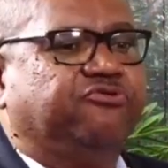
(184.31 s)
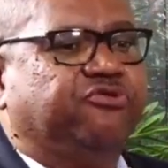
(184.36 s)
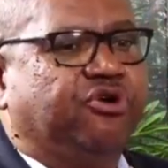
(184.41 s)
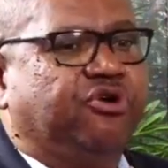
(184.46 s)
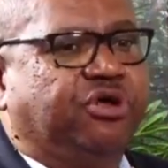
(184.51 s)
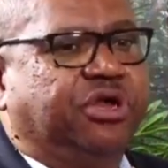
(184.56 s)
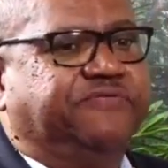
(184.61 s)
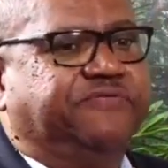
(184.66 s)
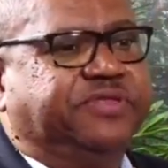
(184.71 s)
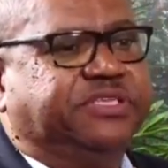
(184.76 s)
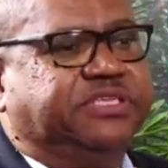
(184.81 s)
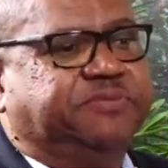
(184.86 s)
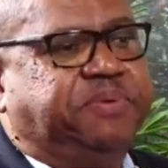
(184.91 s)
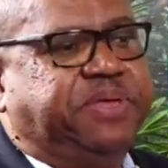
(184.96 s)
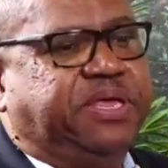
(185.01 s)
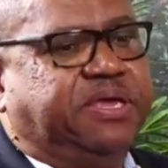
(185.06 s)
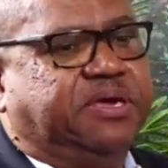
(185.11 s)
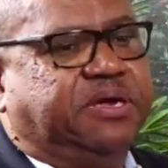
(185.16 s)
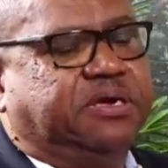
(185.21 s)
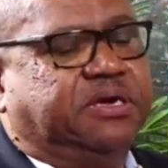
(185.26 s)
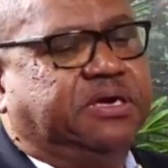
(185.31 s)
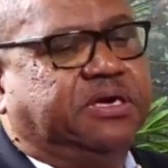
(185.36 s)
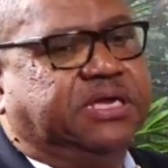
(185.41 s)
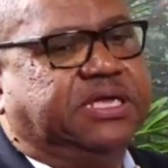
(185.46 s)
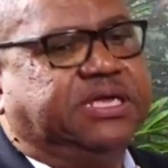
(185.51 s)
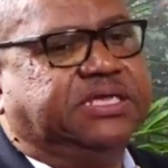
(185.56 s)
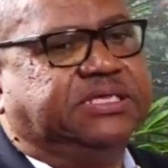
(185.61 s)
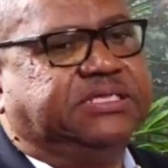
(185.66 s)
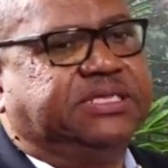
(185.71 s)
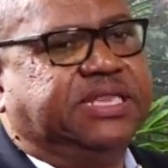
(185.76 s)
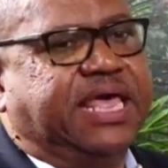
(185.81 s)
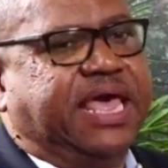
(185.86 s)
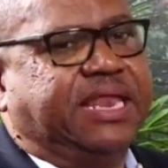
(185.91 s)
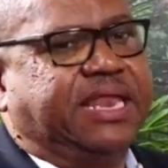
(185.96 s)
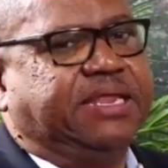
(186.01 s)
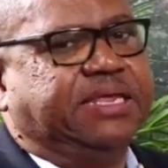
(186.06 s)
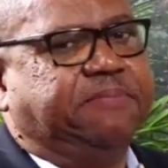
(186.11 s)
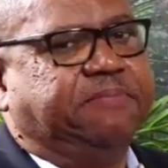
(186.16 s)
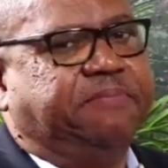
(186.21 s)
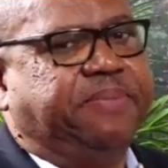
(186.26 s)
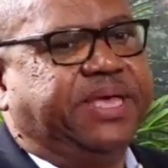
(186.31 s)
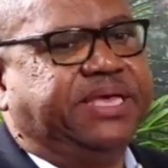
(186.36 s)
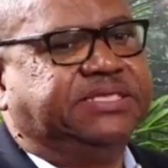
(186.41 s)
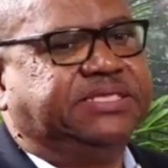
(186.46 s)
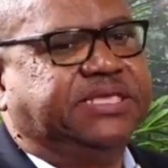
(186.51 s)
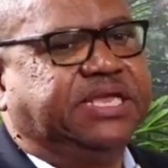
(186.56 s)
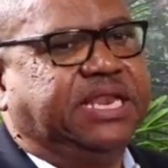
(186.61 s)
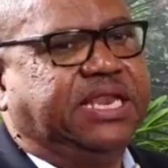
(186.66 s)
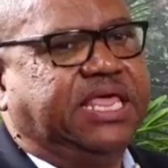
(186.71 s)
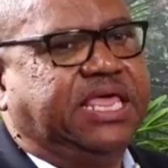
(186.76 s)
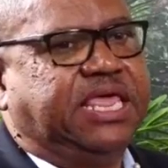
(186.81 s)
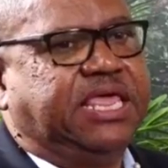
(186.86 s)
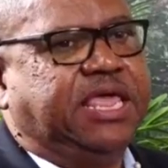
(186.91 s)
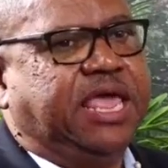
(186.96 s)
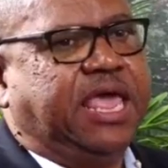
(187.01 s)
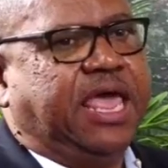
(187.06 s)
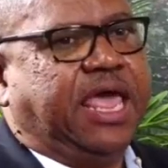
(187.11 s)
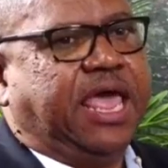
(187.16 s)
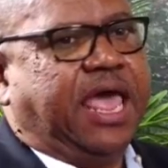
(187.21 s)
role of the Speaker is that basically